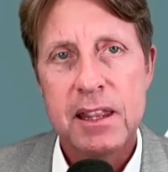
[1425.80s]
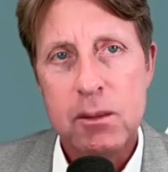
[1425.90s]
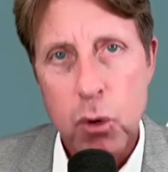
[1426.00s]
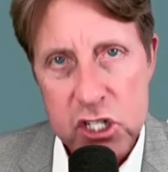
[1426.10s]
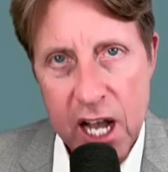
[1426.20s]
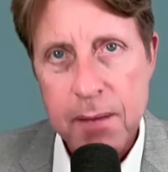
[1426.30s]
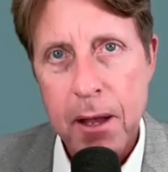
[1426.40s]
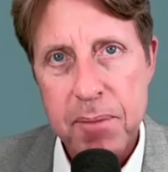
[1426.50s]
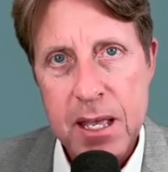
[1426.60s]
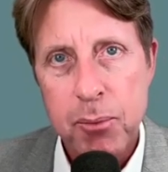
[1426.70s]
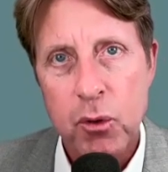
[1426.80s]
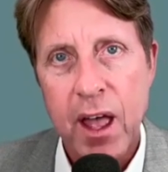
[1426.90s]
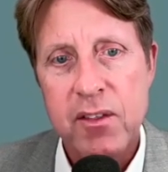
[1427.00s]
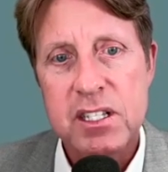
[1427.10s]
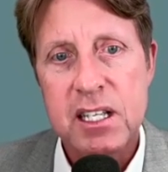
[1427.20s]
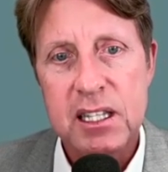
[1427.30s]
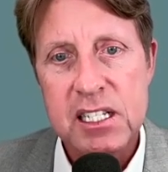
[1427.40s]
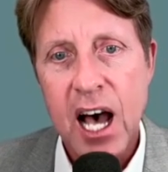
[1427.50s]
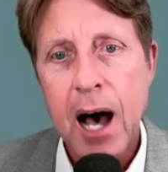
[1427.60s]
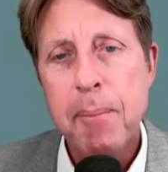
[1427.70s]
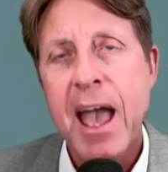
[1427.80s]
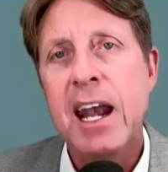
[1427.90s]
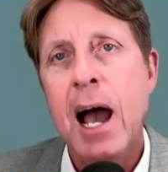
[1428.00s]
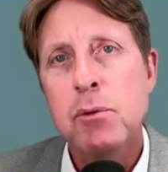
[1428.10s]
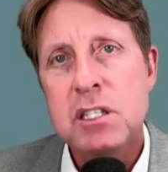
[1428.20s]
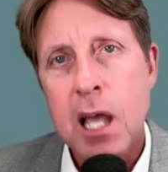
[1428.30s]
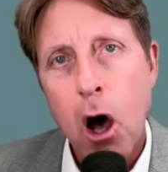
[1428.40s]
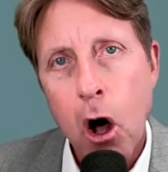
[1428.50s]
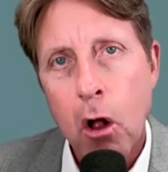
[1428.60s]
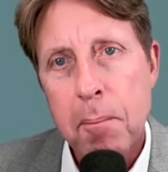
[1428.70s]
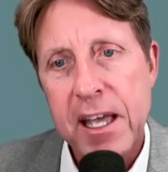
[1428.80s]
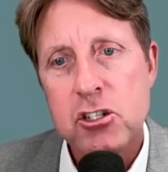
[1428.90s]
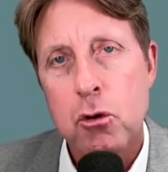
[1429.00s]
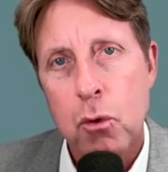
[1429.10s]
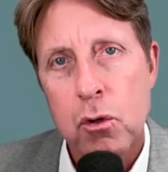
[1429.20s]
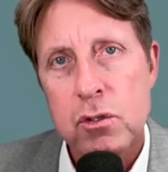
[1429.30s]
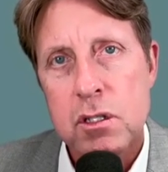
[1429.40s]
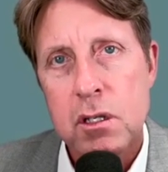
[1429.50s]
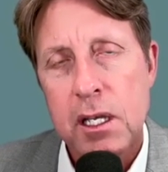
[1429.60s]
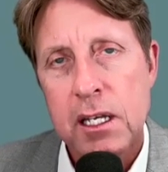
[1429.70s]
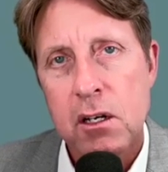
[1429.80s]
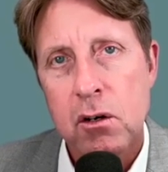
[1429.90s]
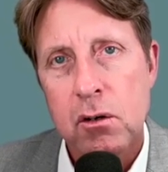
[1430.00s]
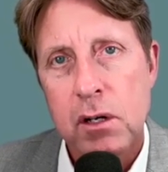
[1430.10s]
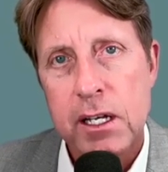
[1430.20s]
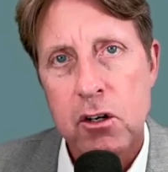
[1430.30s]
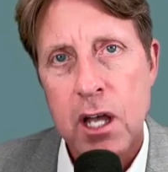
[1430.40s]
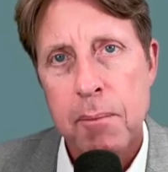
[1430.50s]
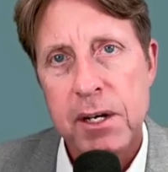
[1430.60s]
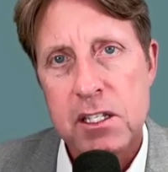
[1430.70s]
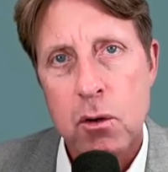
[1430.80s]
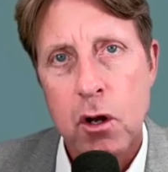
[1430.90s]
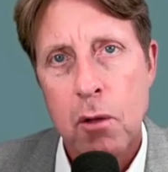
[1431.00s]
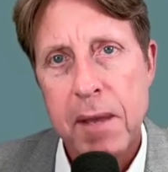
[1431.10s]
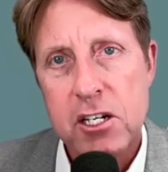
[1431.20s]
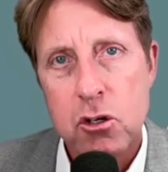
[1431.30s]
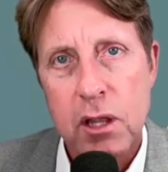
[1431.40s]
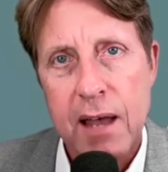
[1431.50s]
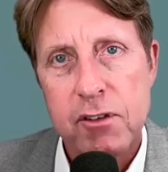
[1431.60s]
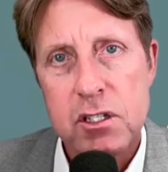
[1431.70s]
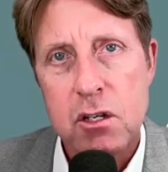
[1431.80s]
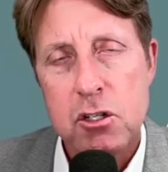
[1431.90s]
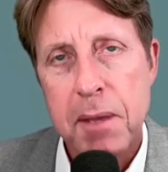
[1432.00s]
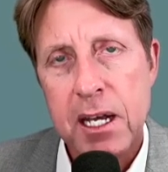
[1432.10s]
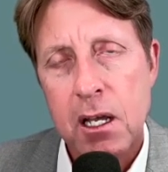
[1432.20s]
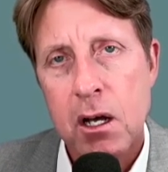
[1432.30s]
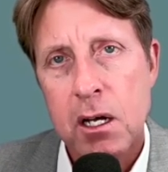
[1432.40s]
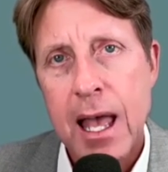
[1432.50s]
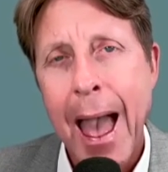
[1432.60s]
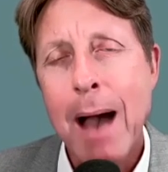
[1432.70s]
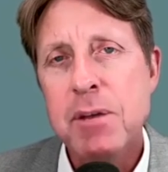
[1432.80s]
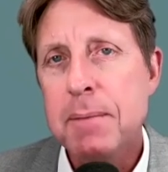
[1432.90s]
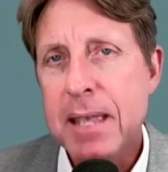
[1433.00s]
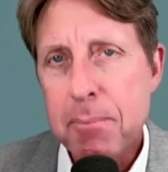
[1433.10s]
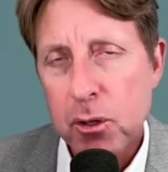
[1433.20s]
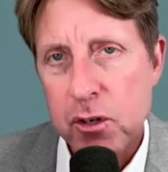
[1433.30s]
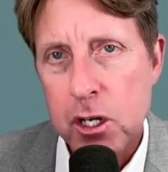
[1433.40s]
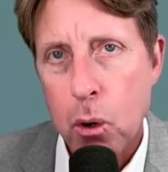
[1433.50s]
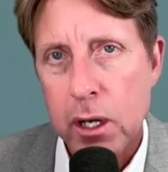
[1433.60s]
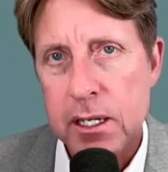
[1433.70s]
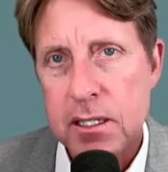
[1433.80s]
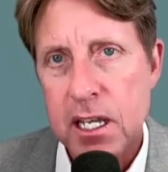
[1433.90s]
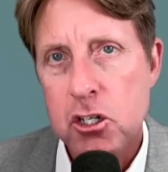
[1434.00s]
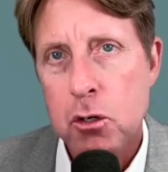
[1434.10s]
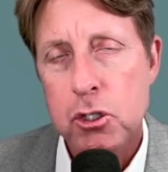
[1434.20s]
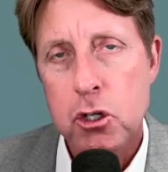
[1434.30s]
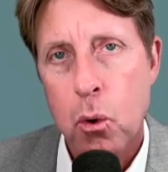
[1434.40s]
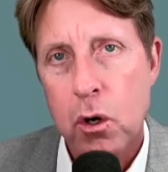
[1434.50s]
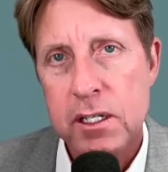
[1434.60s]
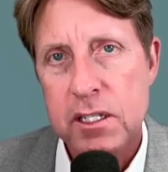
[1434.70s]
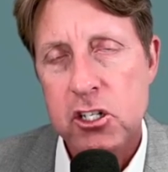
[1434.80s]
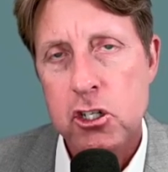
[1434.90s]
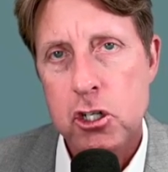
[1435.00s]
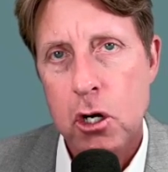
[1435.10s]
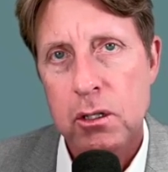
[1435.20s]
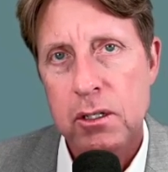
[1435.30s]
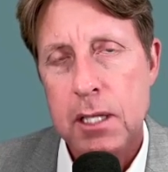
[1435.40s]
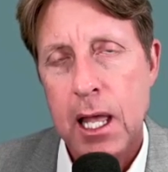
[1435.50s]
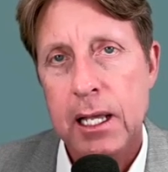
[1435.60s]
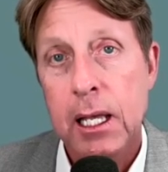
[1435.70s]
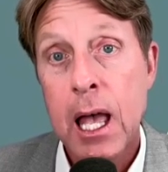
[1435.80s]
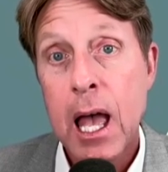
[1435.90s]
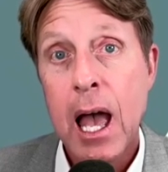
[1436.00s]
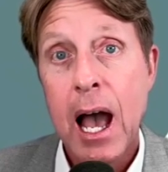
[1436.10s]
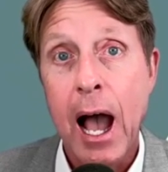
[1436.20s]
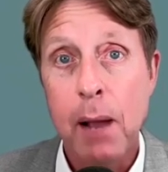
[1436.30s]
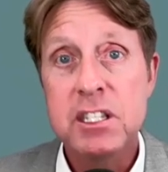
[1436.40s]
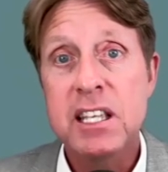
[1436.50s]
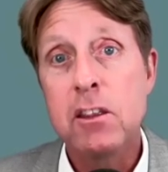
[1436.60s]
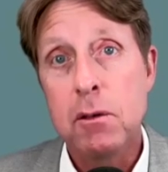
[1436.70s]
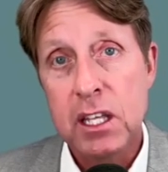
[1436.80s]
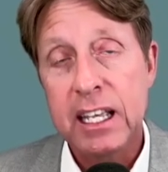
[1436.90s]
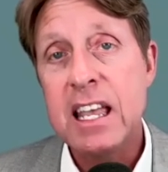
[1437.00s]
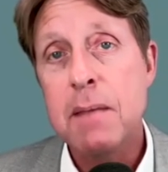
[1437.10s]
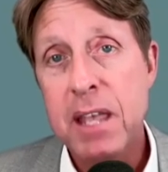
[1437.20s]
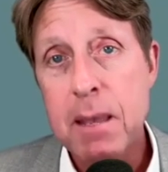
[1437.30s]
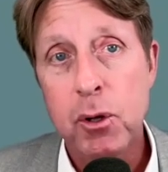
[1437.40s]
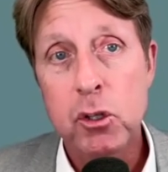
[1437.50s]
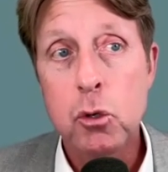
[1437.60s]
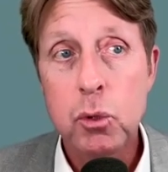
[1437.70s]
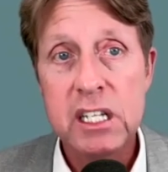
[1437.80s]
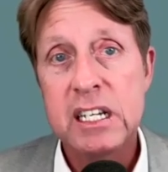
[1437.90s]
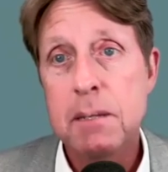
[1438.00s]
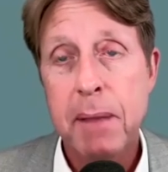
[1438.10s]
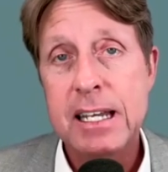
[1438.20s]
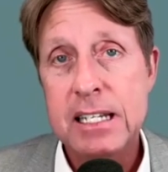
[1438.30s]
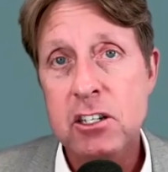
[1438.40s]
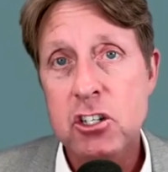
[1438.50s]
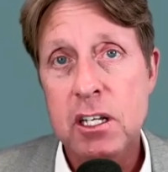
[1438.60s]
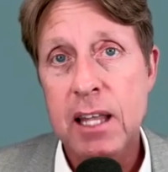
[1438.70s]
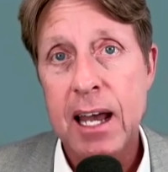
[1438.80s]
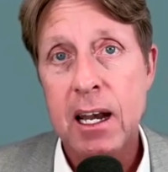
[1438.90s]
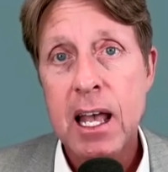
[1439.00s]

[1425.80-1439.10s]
We're talking about people. Now, this is at the top, and I would say all major roles in your company. So at all major levels. So depending on how many people are in your organization, what your organization chart looks like, I would say that the key people, you really need to pay attention to that.